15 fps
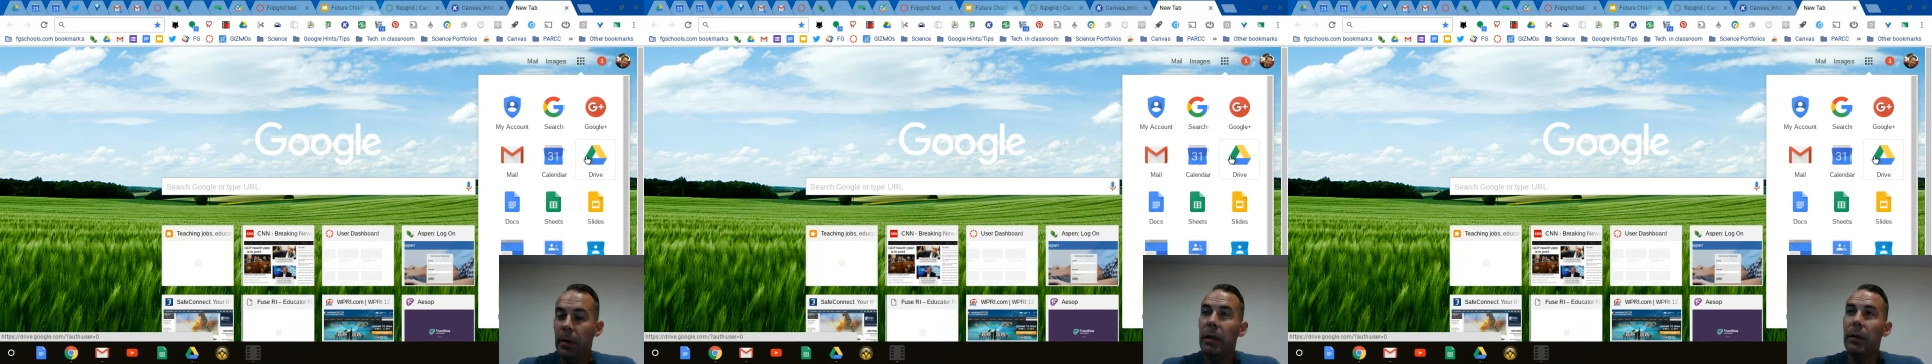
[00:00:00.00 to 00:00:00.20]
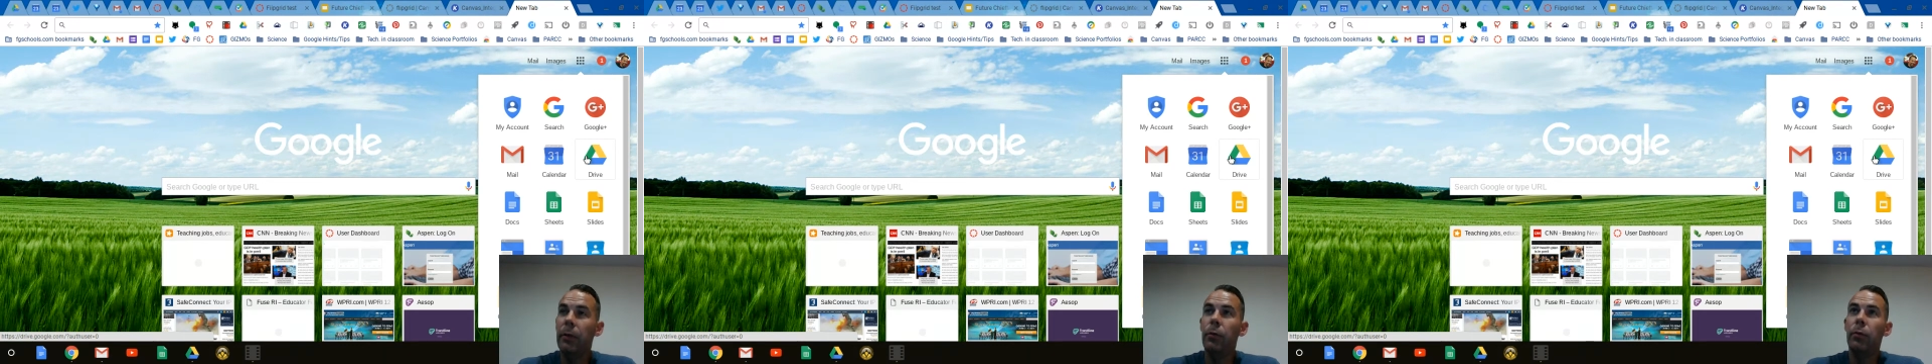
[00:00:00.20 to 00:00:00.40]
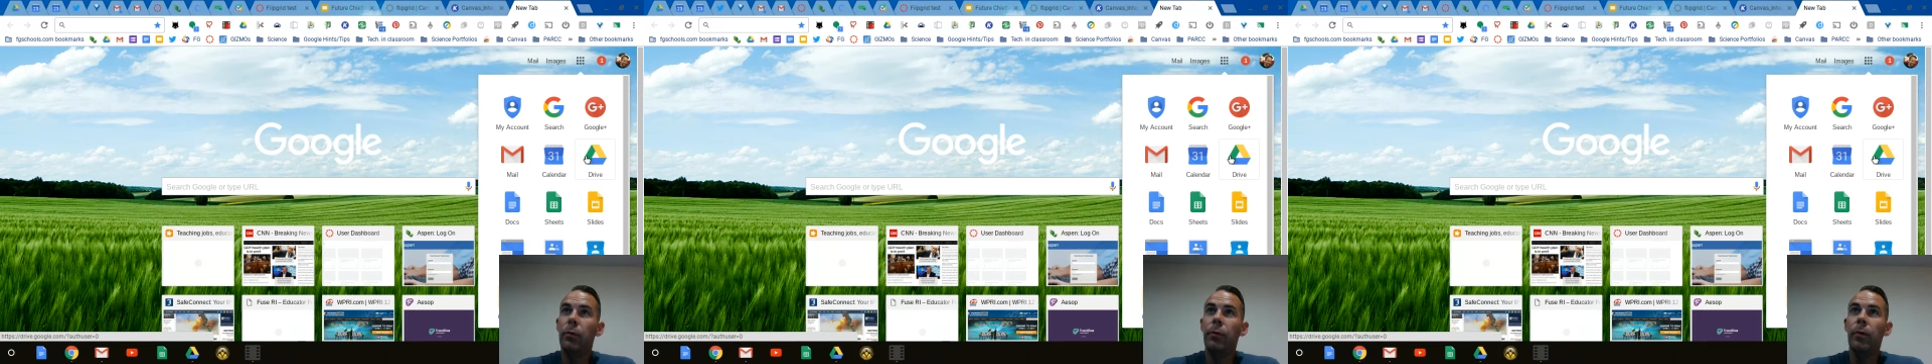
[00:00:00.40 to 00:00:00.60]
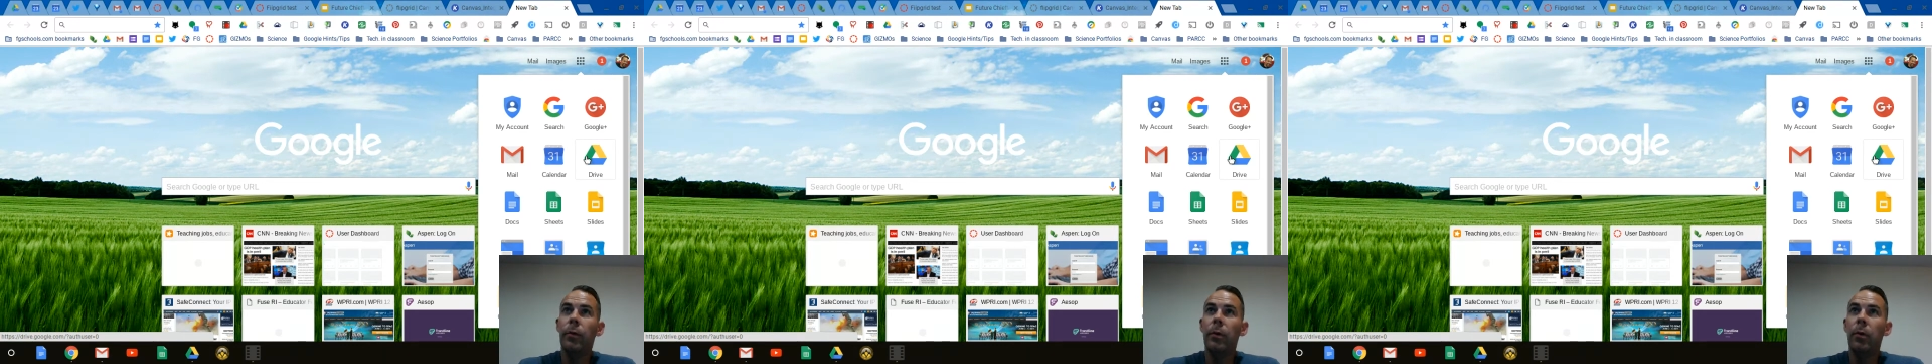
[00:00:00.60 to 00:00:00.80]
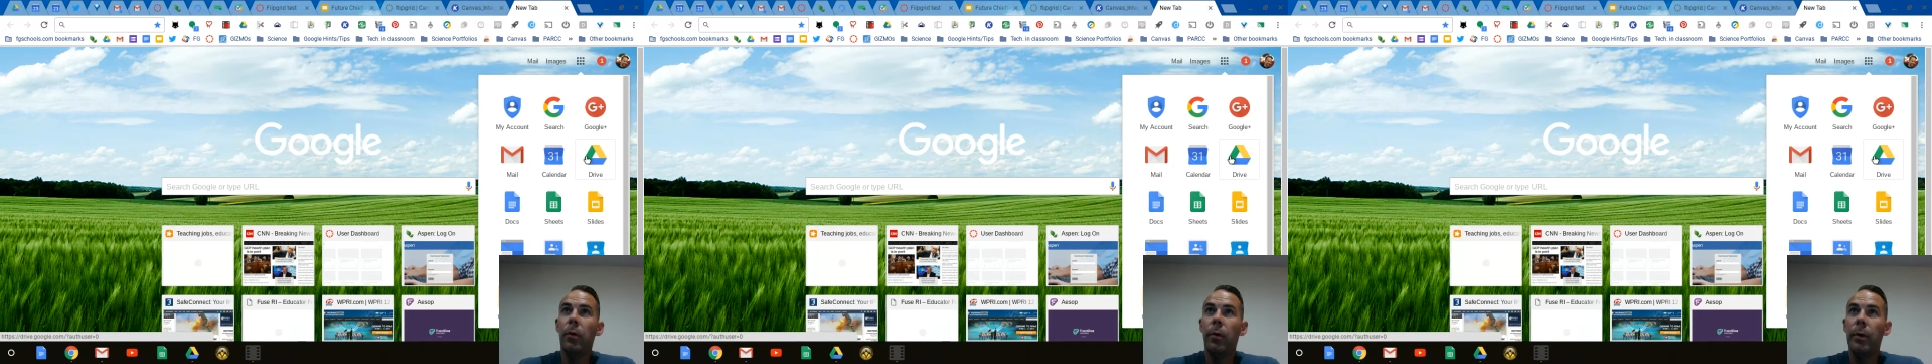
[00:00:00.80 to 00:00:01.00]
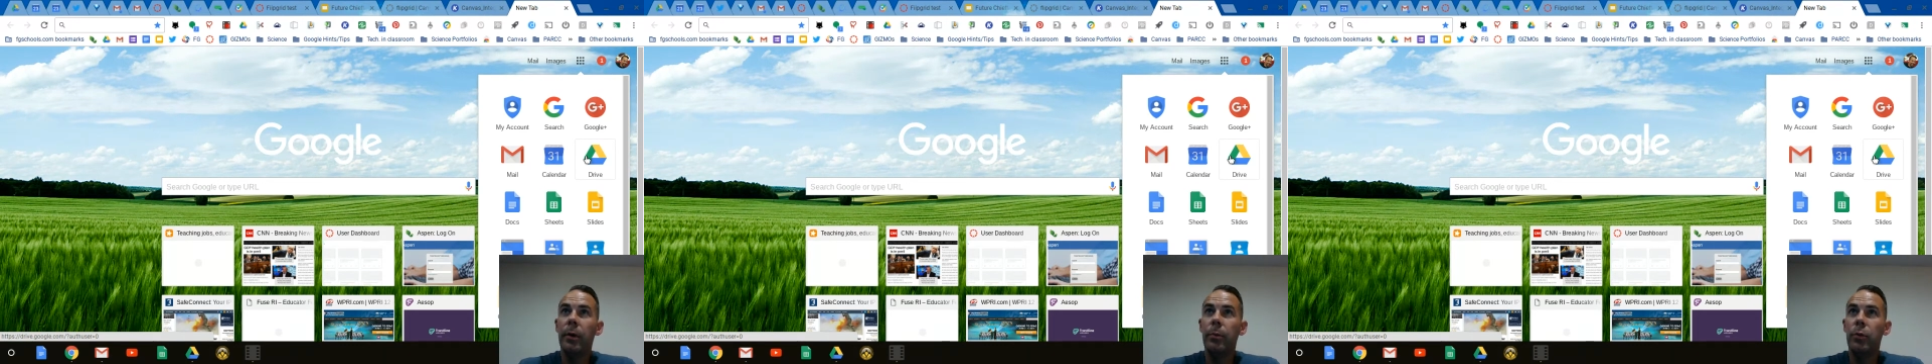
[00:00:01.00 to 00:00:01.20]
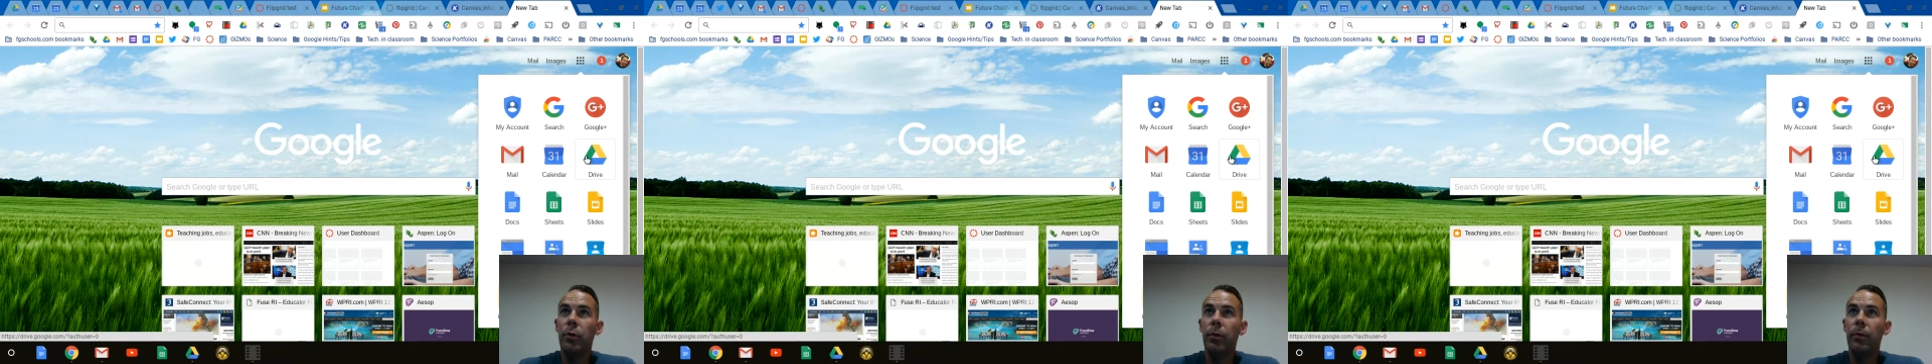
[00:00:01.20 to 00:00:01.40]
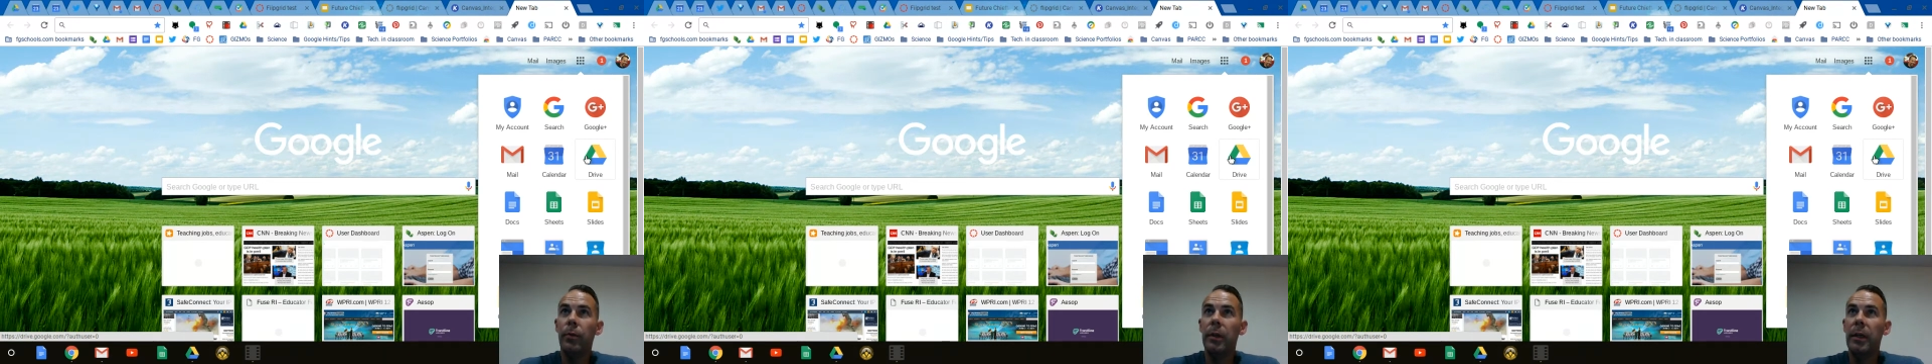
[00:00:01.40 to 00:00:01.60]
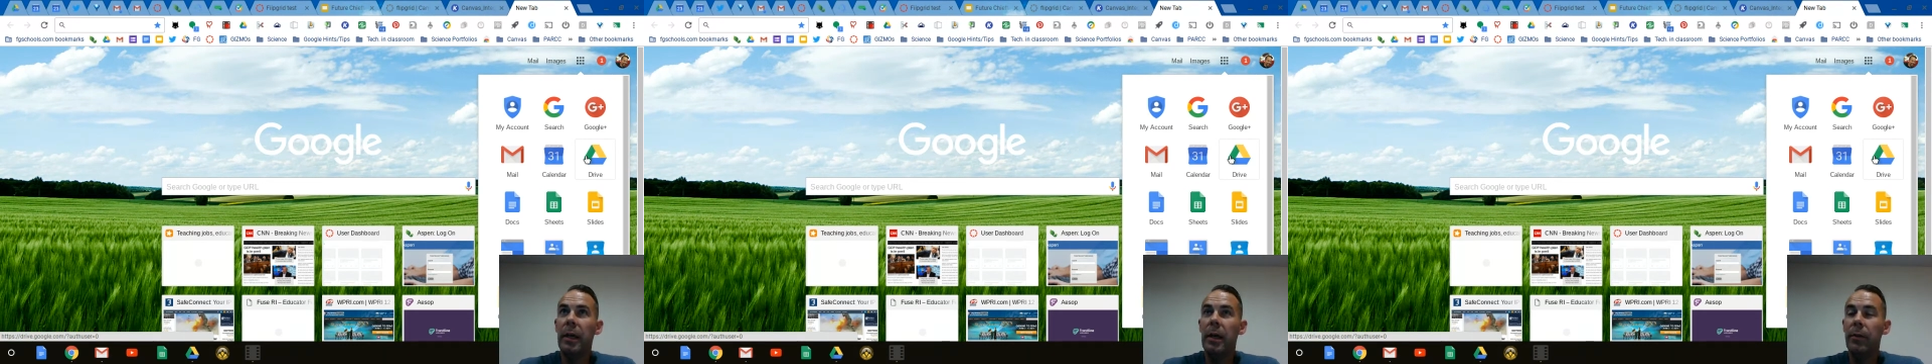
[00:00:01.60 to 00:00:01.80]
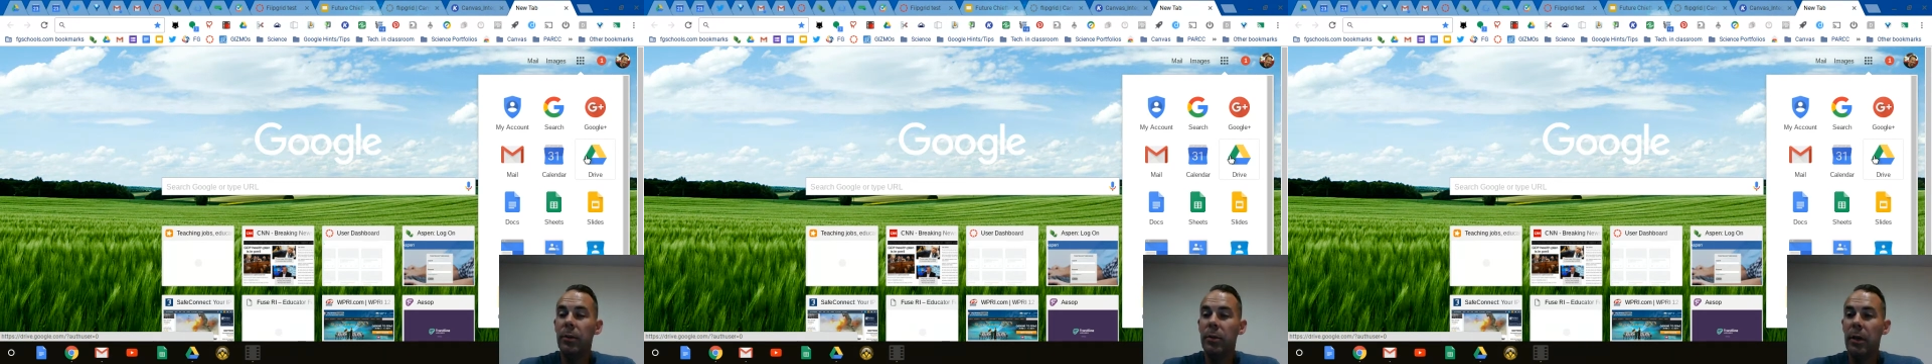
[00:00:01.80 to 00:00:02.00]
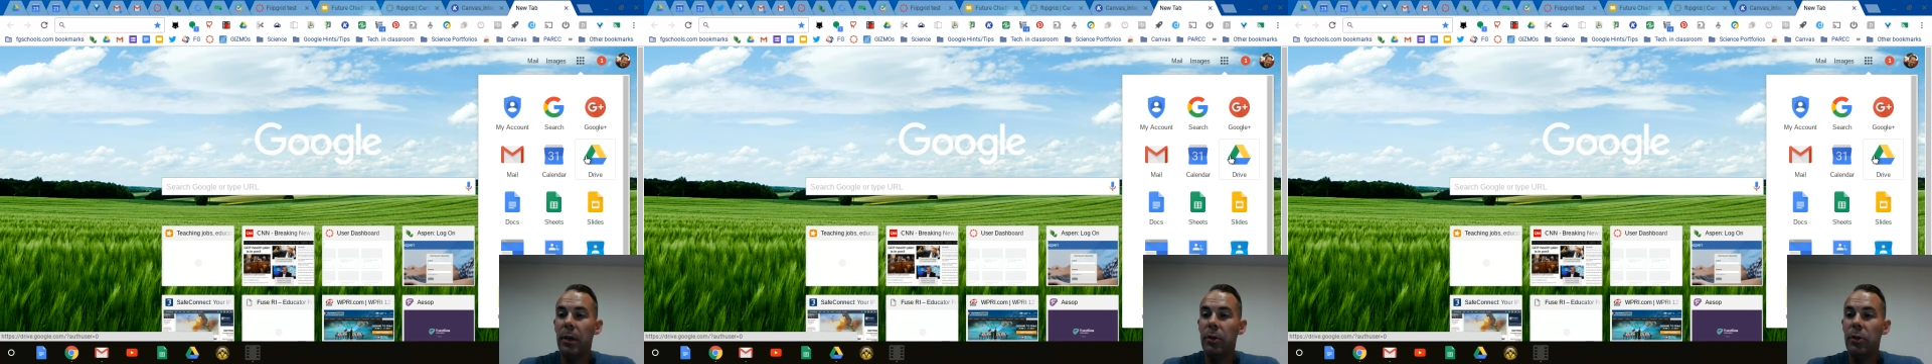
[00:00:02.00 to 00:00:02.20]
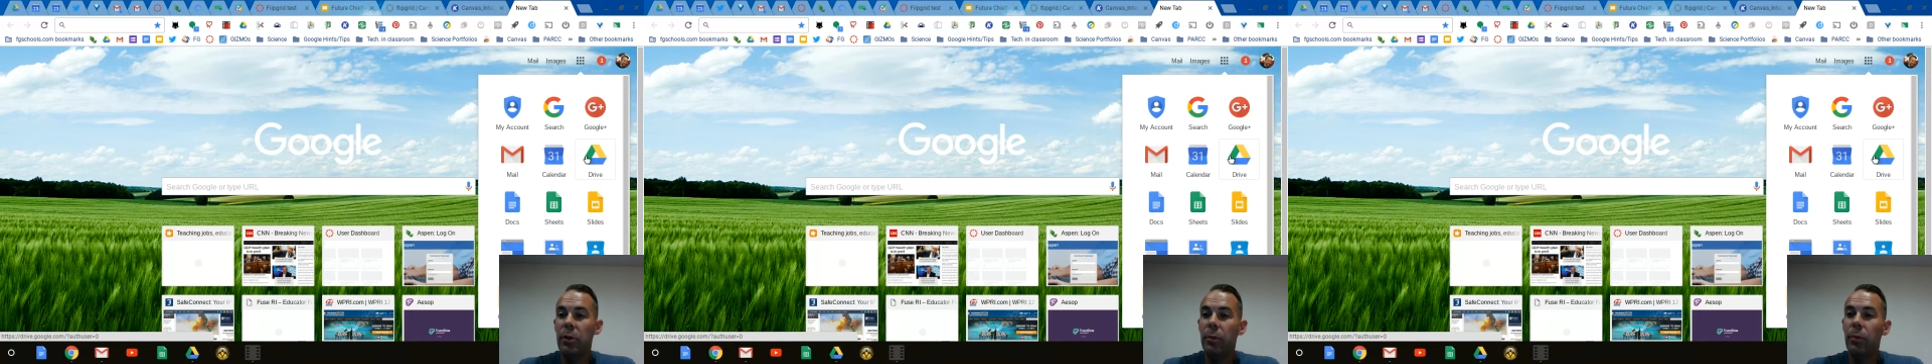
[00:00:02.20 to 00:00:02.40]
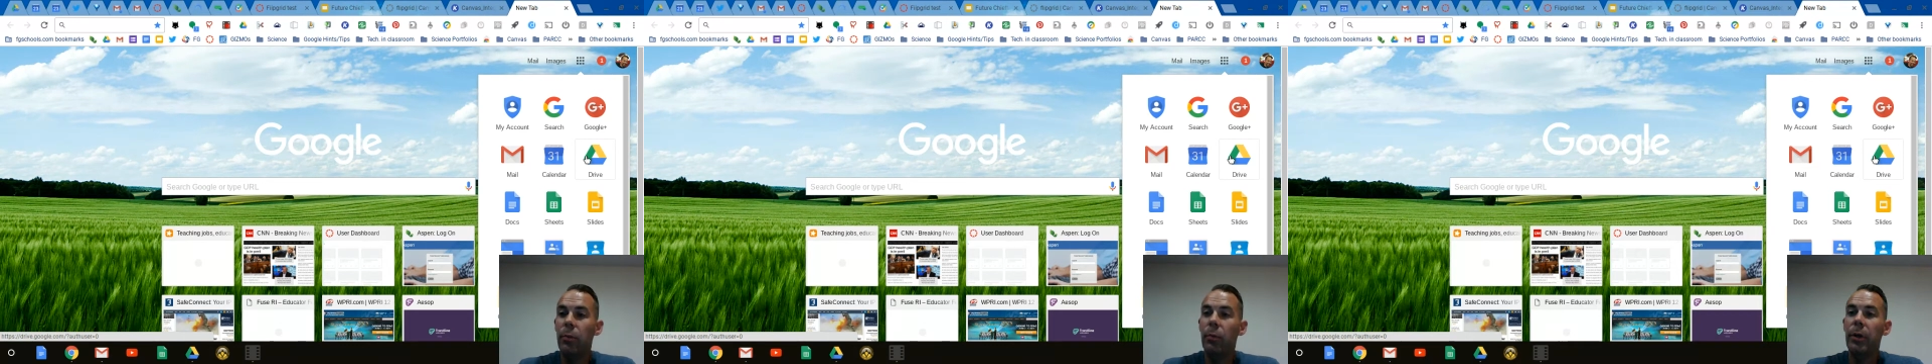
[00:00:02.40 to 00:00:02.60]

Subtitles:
and if you've already observed the Canvas session,